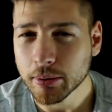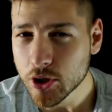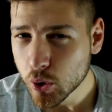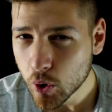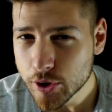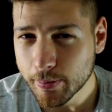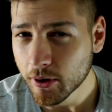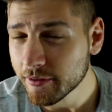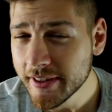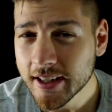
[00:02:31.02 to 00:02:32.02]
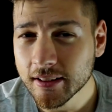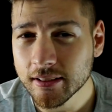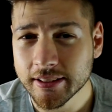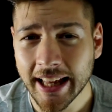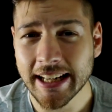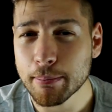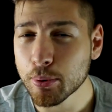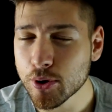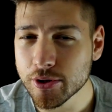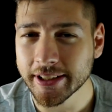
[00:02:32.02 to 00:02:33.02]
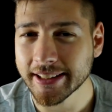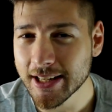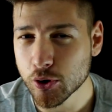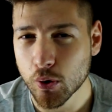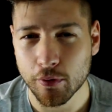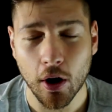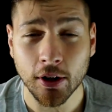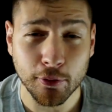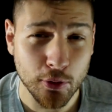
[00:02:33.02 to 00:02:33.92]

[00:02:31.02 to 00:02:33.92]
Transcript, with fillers: plus horsepower vehicle that he personally test drove on a